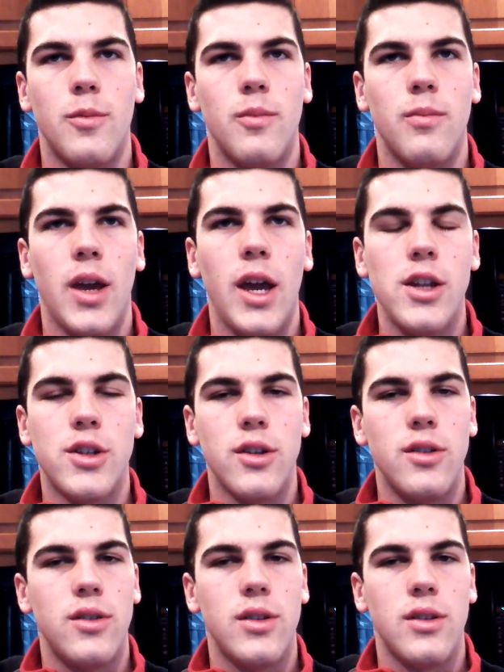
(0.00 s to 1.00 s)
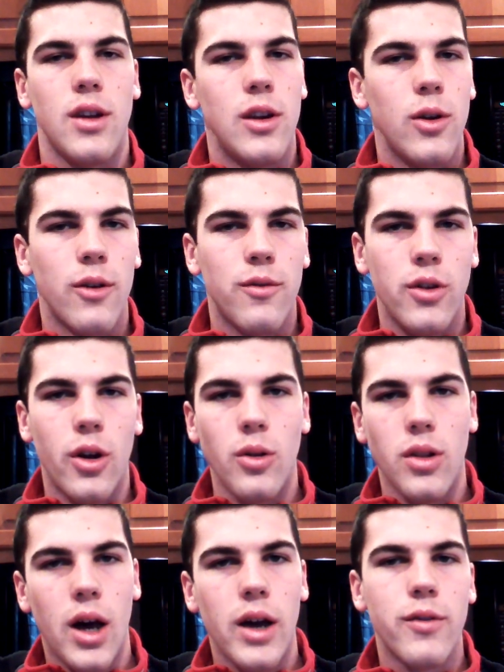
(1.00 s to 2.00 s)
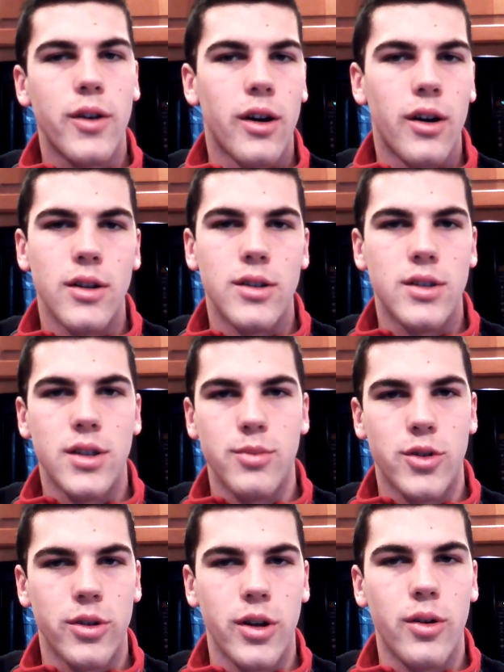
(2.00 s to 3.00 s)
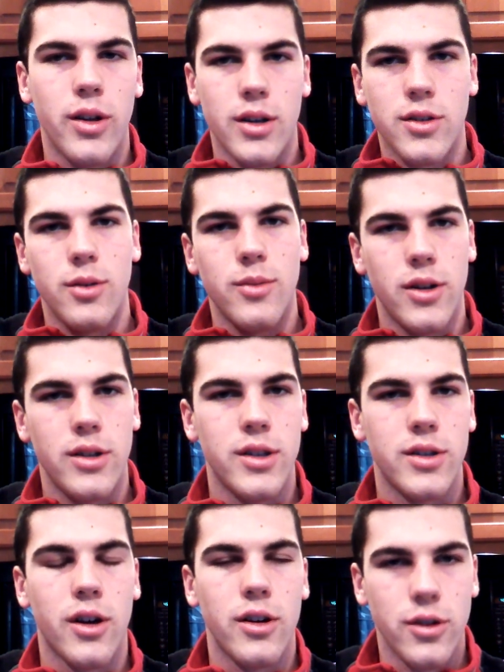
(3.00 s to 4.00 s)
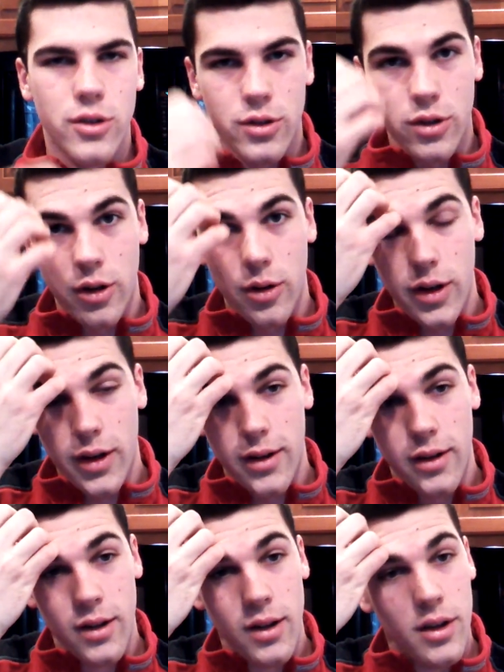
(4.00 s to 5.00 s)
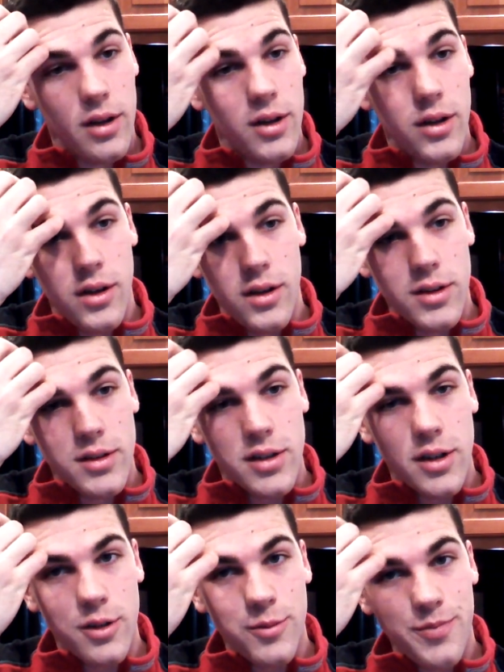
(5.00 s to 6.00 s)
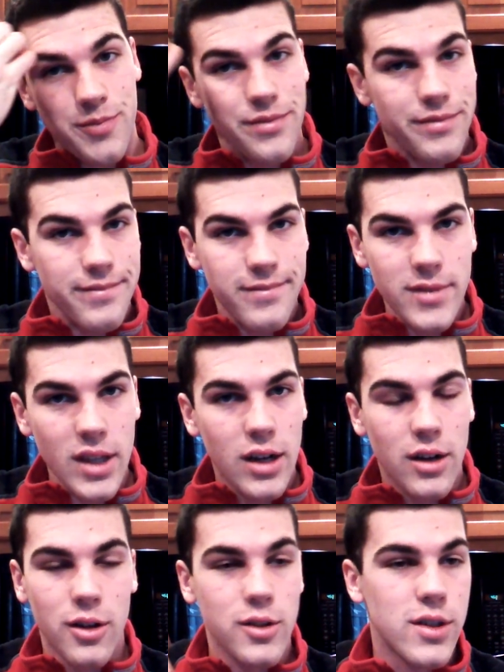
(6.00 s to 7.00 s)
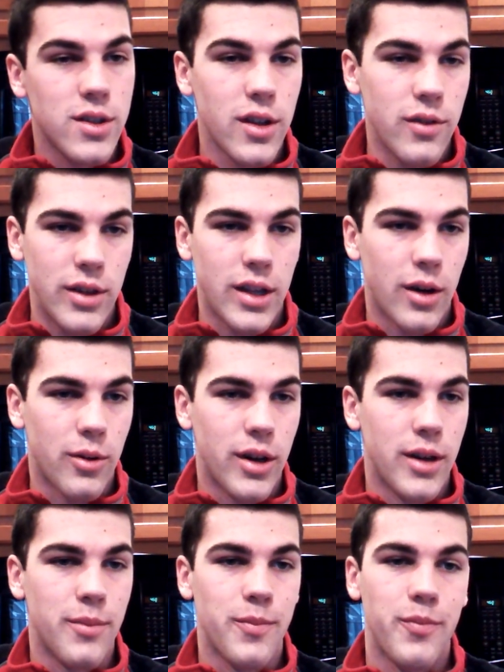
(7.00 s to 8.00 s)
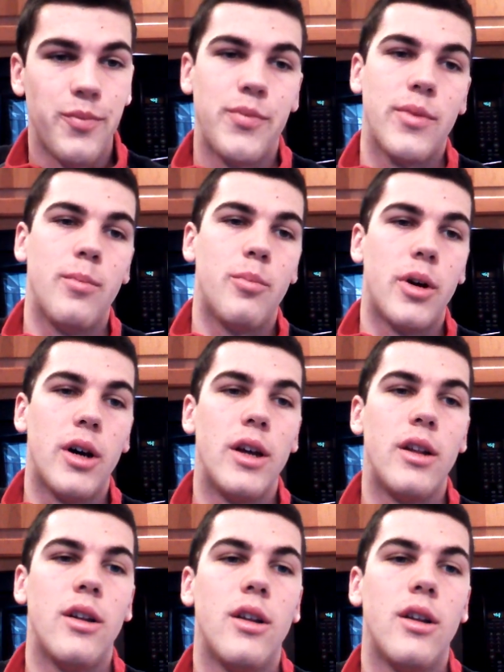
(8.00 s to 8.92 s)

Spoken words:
agents and you have no live cards except Tragodia, so I'm going to discard your Tragodia. So, I don't know, just think of it that way. But